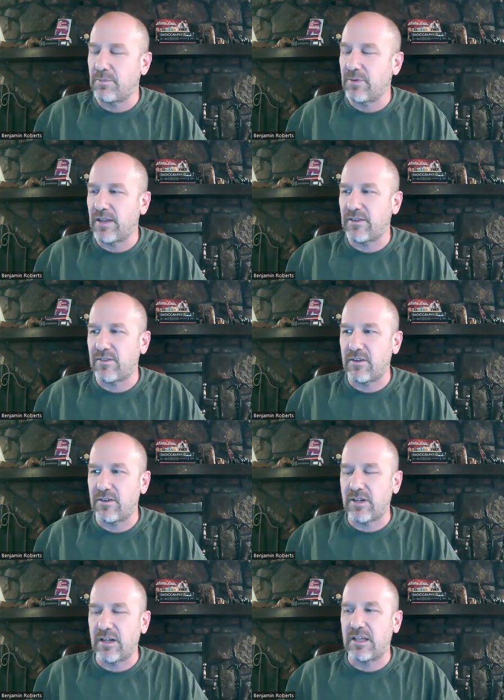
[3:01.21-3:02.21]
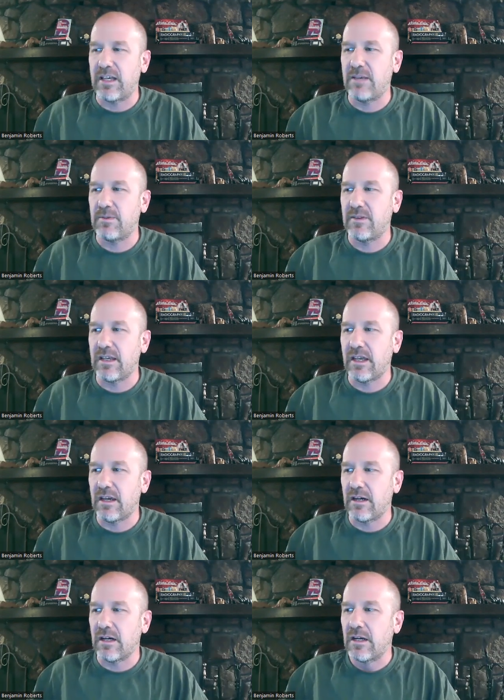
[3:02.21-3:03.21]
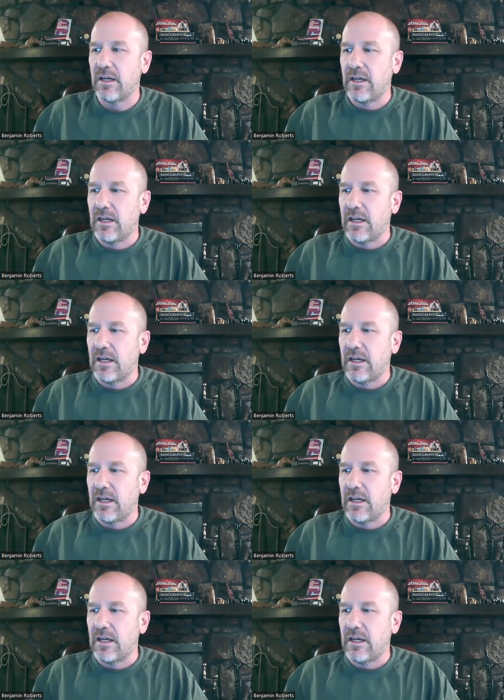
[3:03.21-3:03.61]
plates that you're trying to keep in the air.